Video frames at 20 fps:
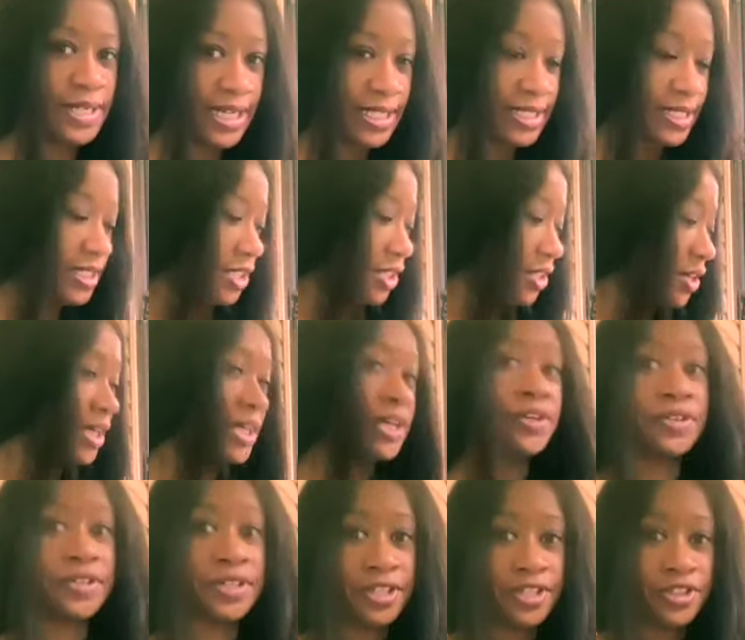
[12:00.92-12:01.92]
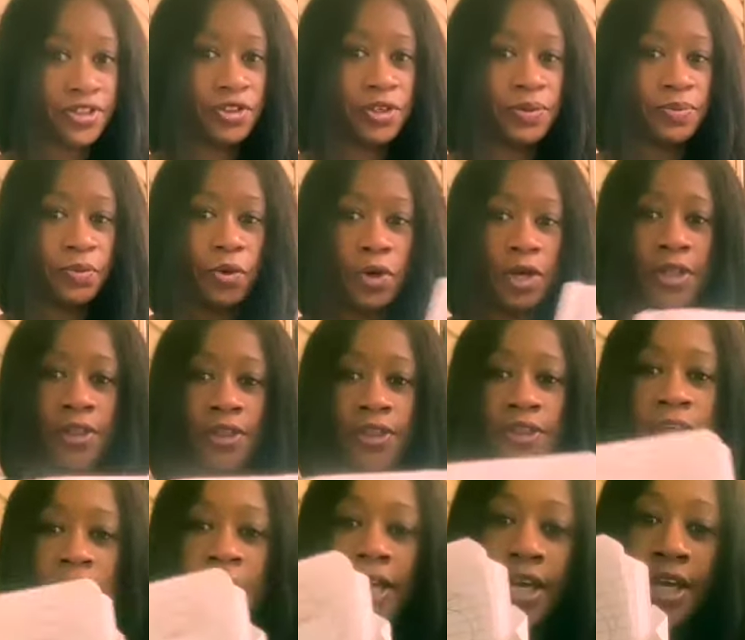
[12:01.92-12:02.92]
debt here and there's extreme wealth.
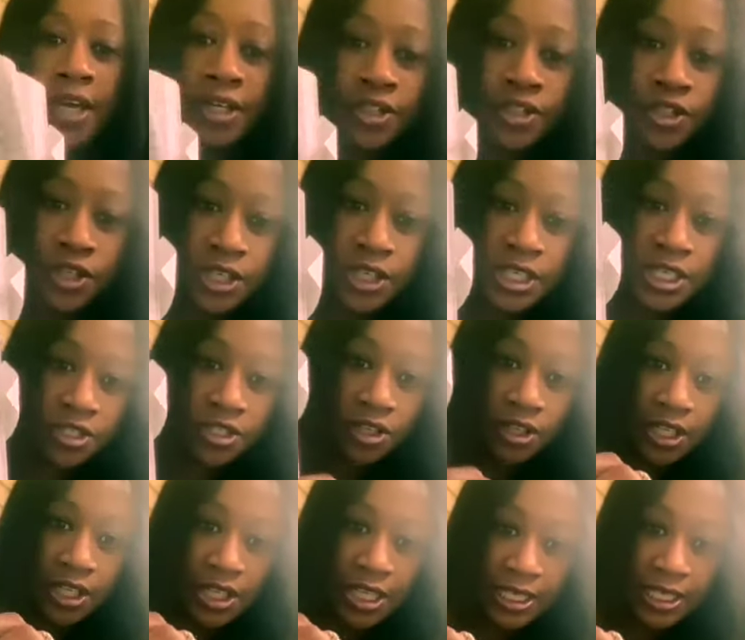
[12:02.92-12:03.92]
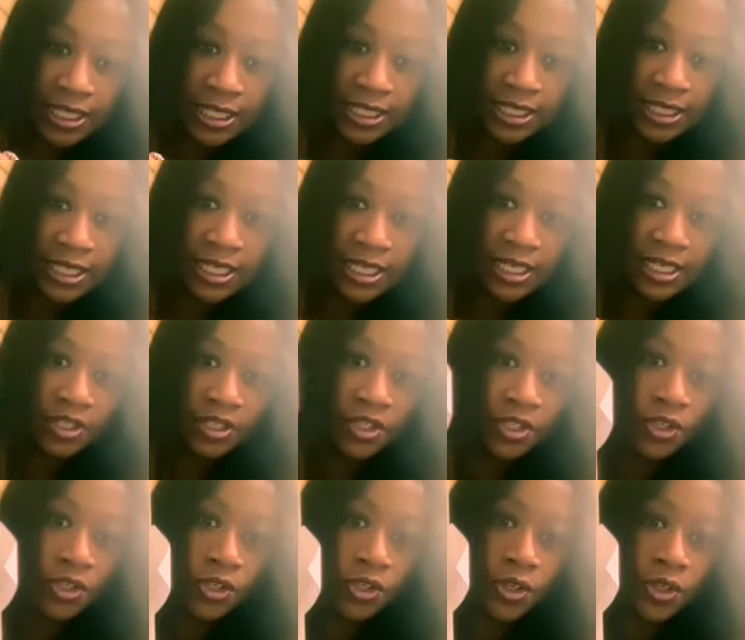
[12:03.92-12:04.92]
So these are the things I say you need to
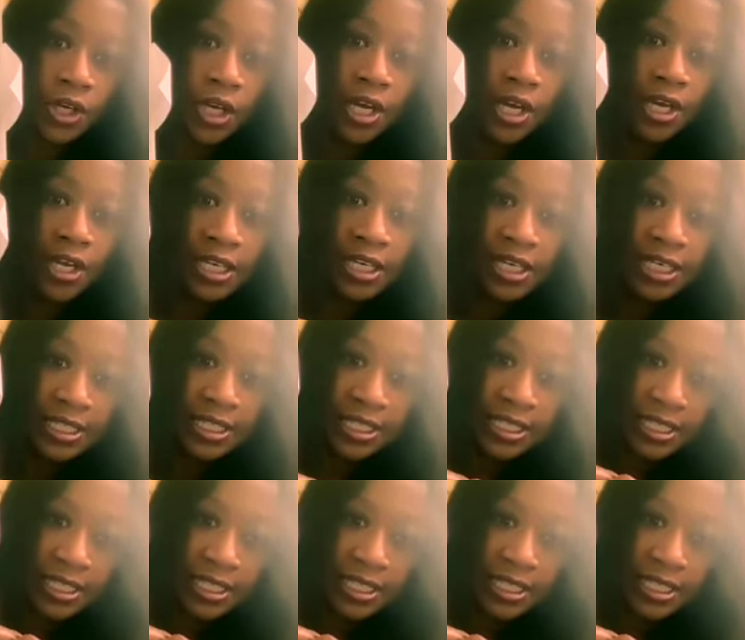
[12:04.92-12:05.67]
do. You need to